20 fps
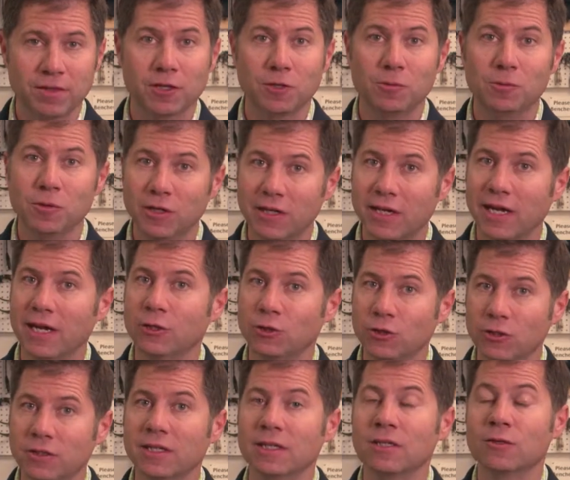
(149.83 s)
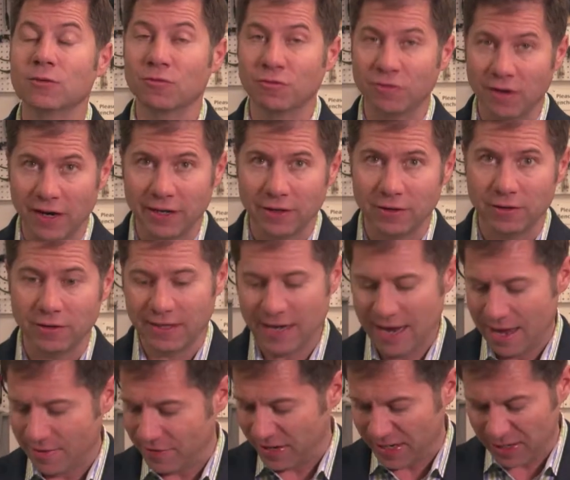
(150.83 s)
Communication is vital, and
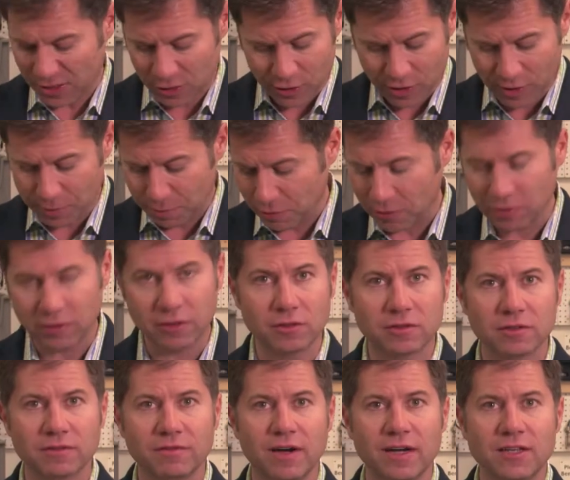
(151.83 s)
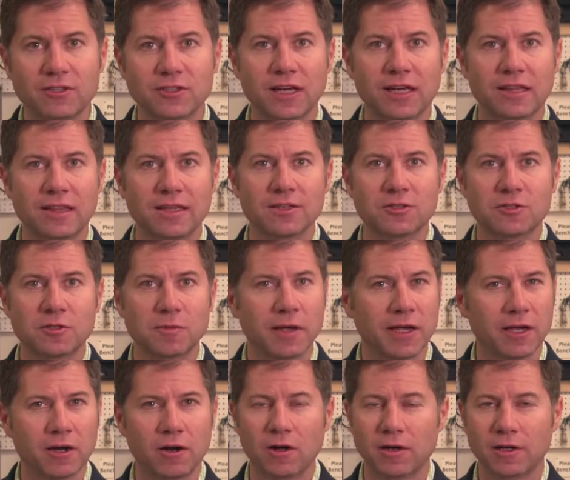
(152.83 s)
having a simple little device like this to
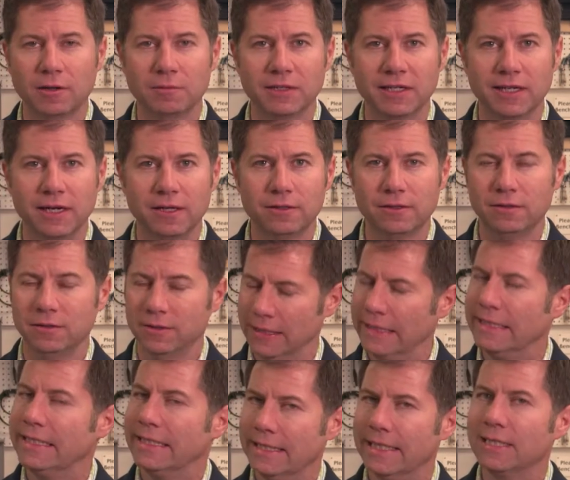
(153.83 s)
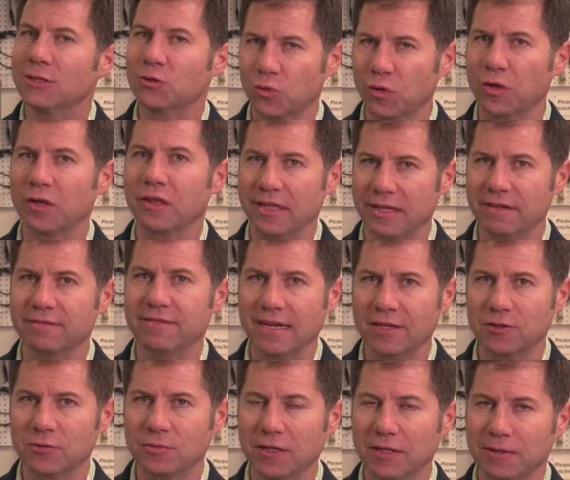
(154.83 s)
make it all come together, it's worth the
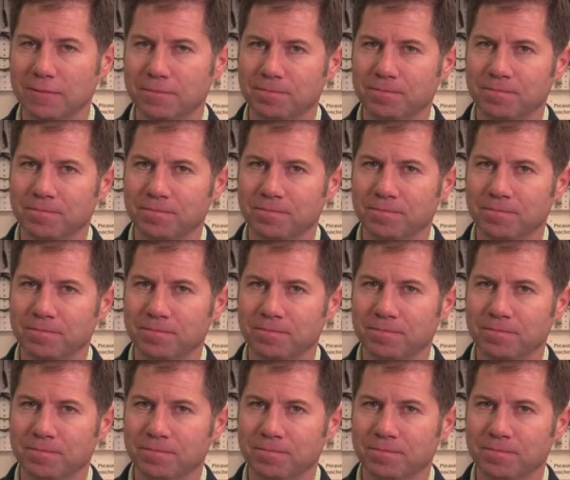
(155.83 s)
investment.